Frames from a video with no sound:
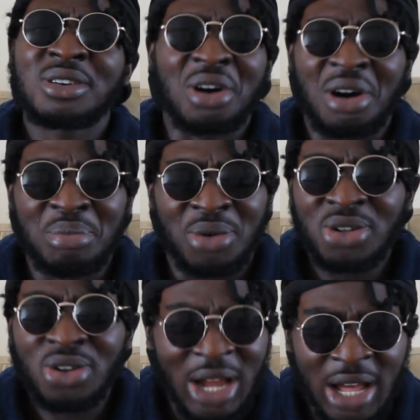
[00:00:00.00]
Come,
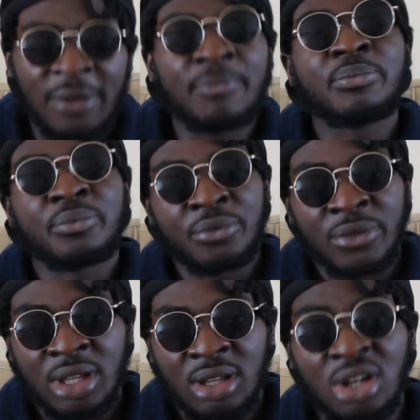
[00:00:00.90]
you like,
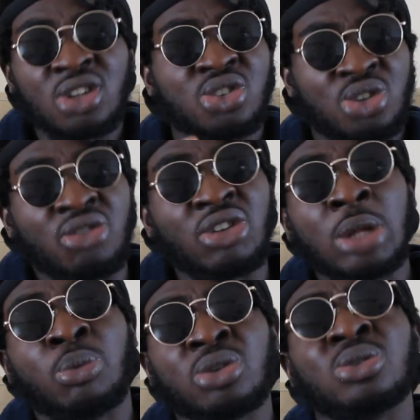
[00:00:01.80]
do you
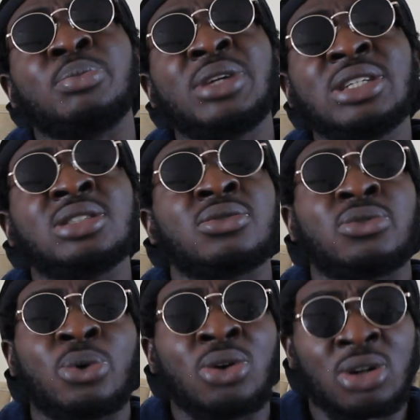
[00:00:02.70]
really want your piece to
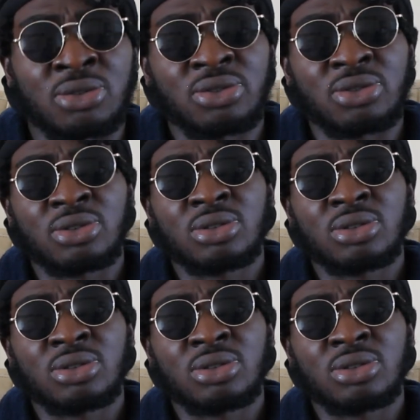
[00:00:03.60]
fall off?